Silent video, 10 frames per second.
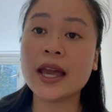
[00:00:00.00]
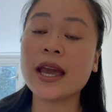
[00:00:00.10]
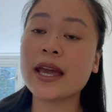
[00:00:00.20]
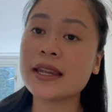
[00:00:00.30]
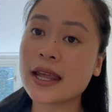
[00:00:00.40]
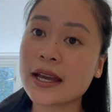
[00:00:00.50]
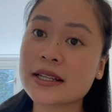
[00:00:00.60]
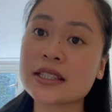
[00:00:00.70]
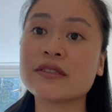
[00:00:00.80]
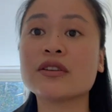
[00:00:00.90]
And
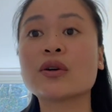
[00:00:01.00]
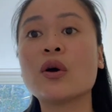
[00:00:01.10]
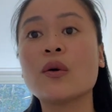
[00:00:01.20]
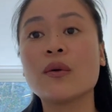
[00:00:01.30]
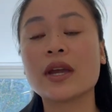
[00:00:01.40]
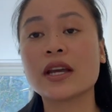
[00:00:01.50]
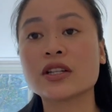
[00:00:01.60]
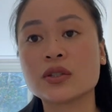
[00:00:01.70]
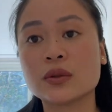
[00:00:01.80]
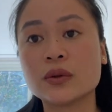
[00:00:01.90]
next, if you're going
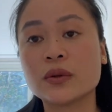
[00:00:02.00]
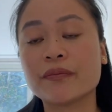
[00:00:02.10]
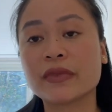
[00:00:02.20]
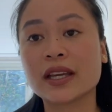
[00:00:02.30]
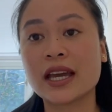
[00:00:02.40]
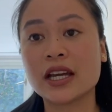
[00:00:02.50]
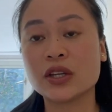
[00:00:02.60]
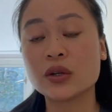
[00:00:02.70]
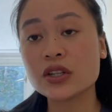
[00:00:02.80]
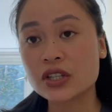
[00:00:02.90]
to get
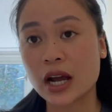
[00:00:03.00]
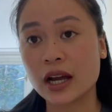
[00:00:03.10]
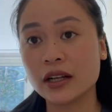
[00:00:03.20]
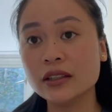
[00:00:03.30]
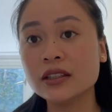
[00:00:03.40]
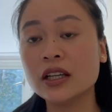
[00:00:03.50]
your child,